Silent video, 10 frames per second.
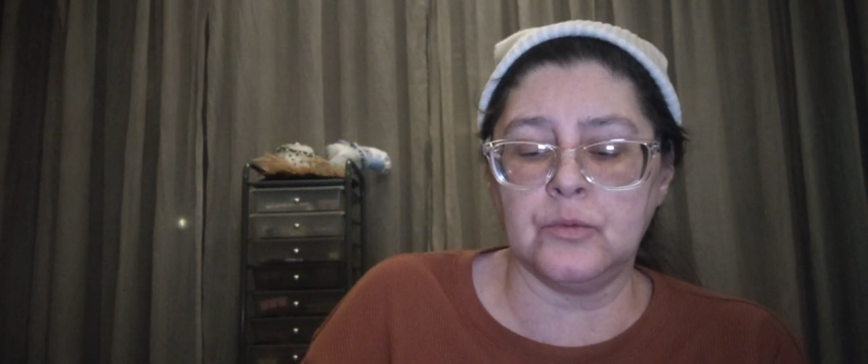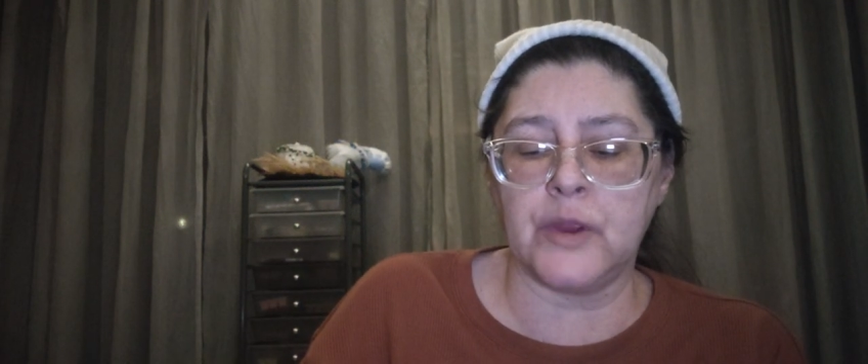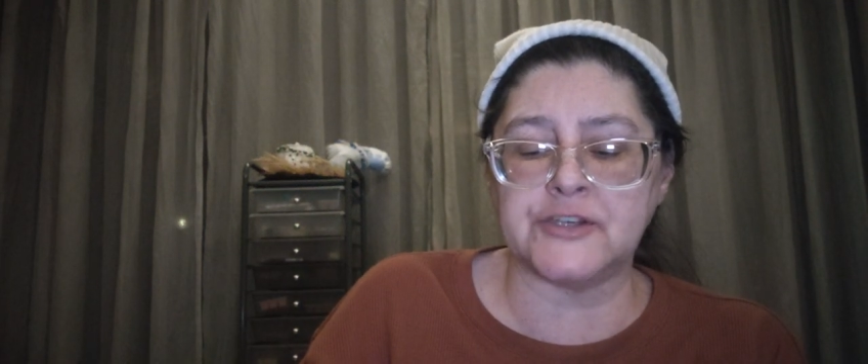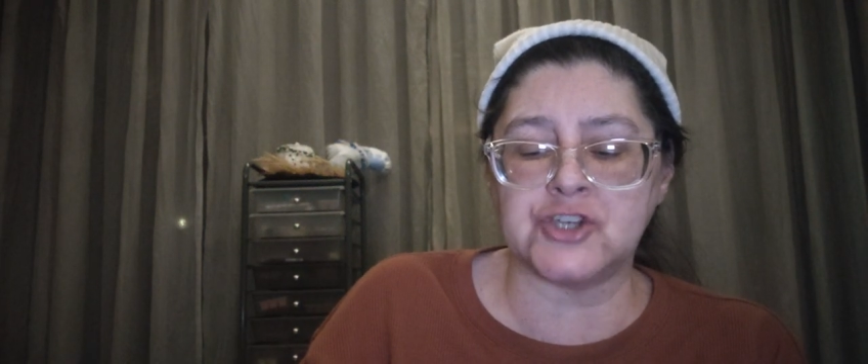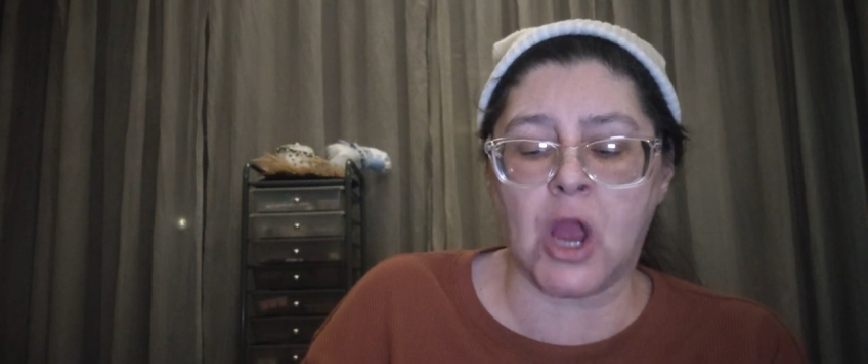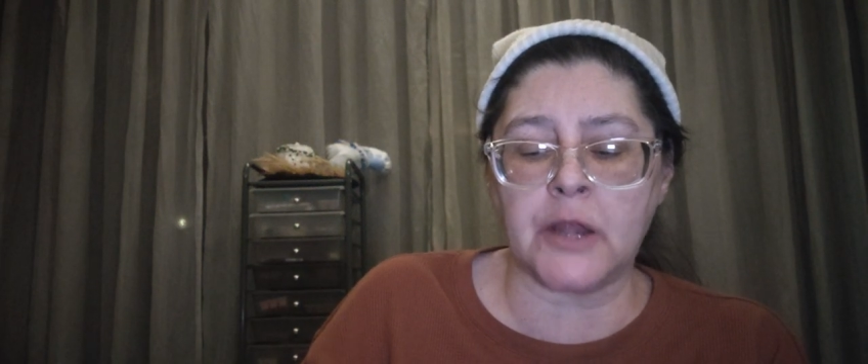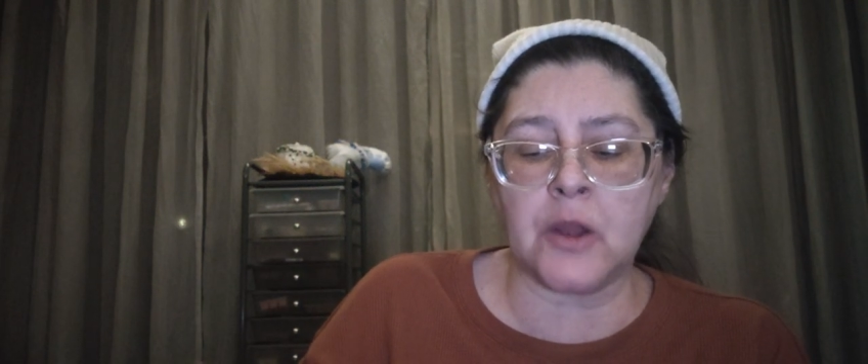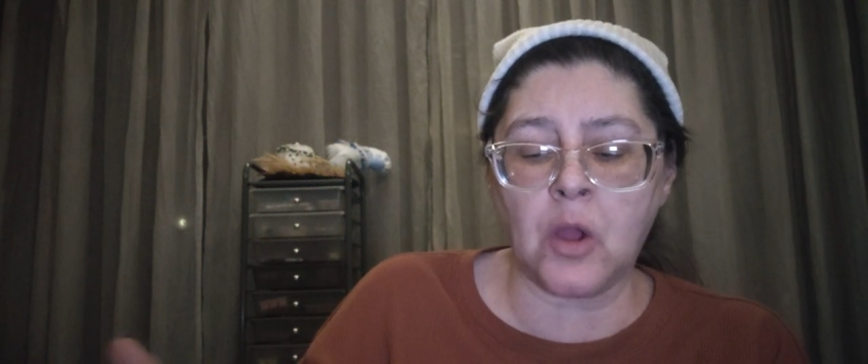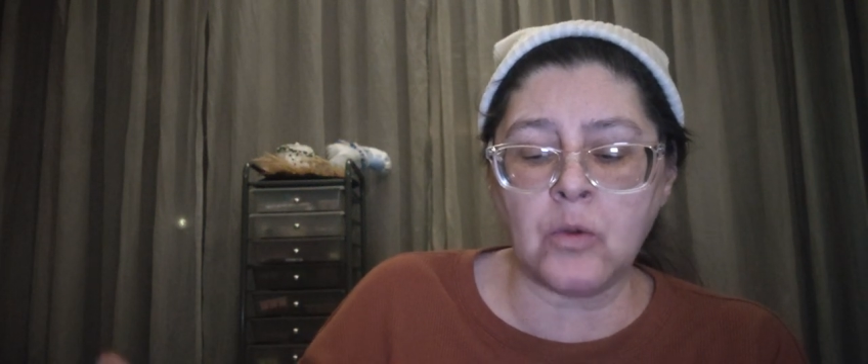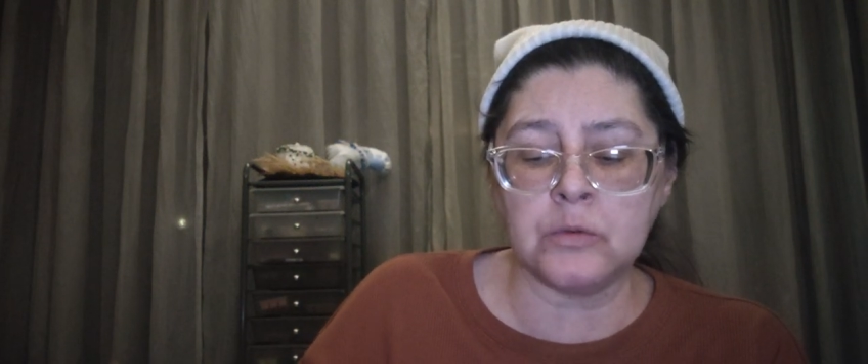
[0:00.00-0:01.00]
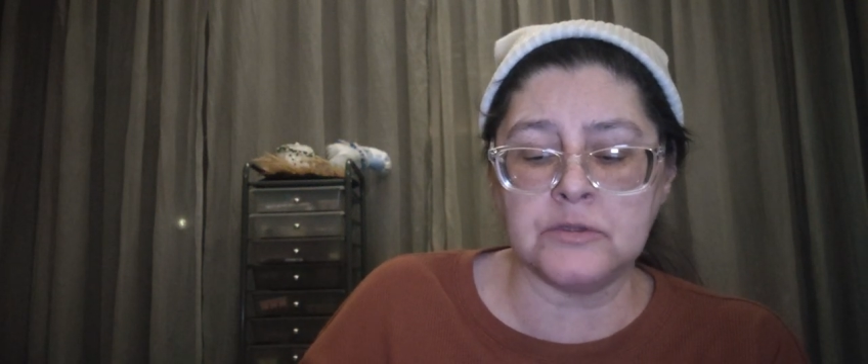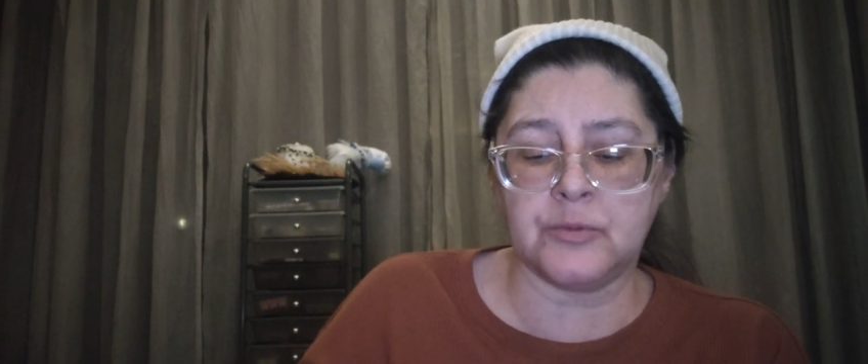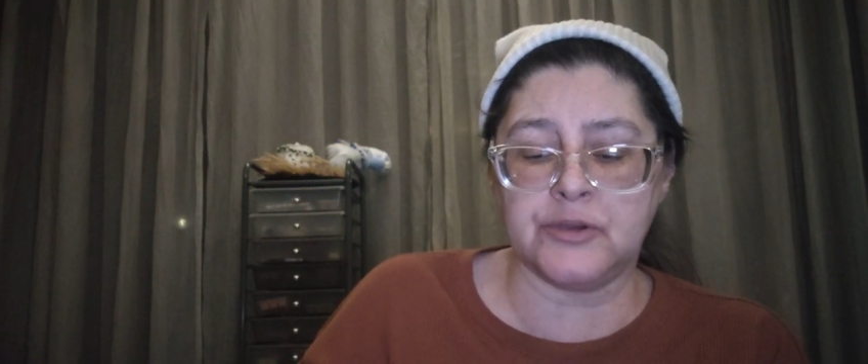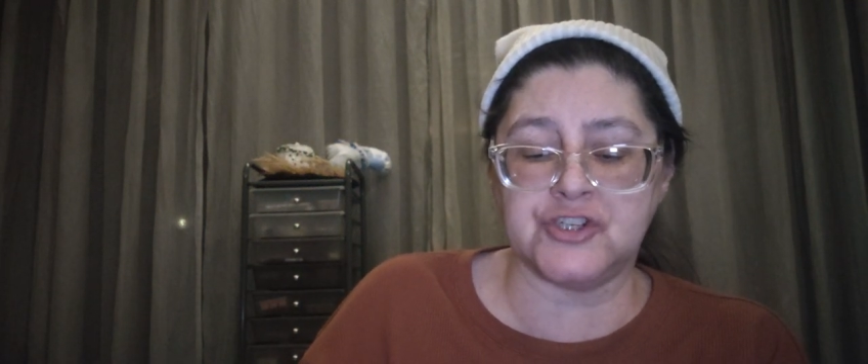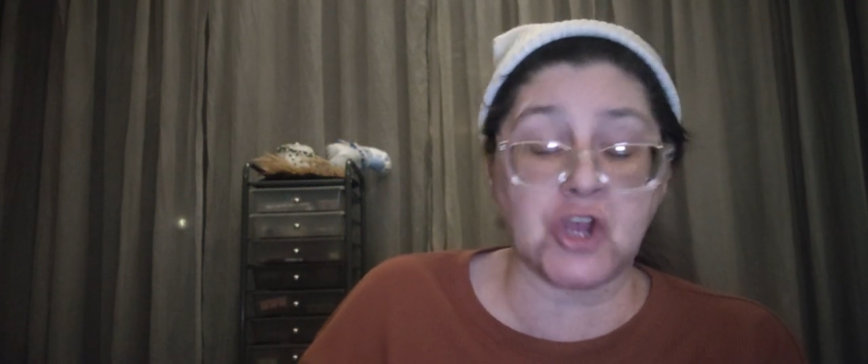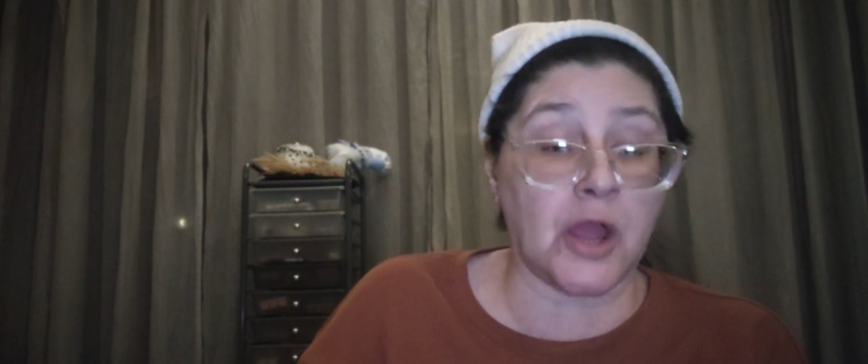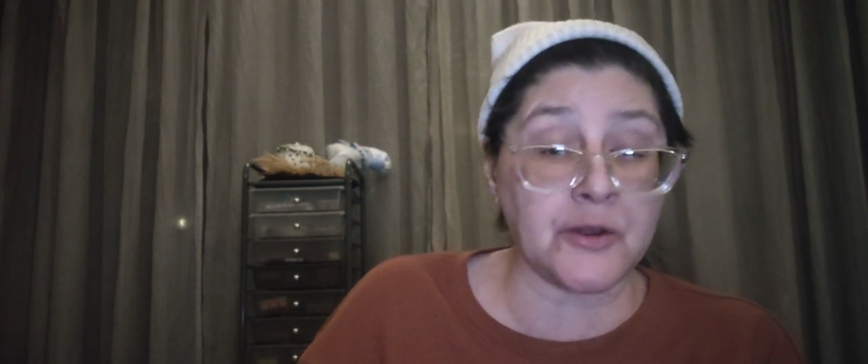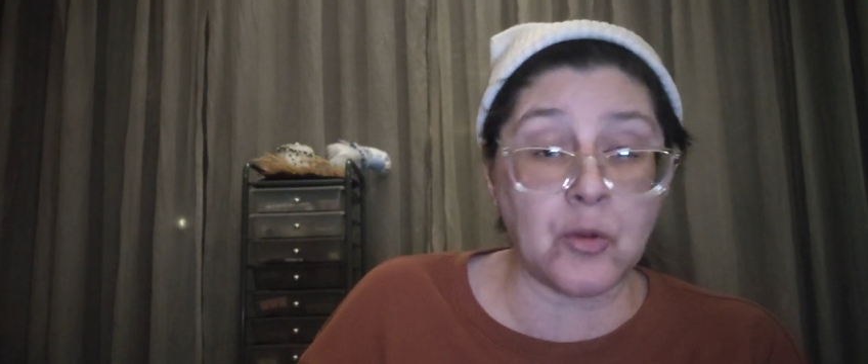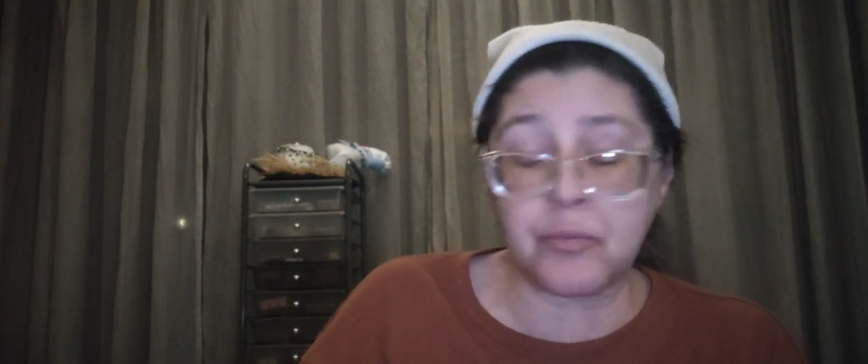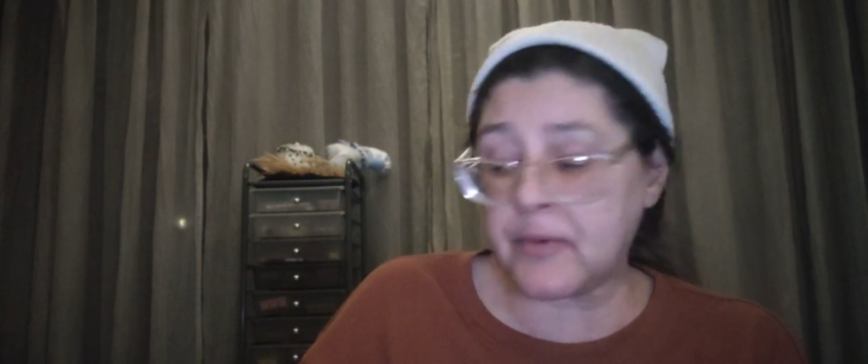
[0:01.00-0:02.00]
Reggiano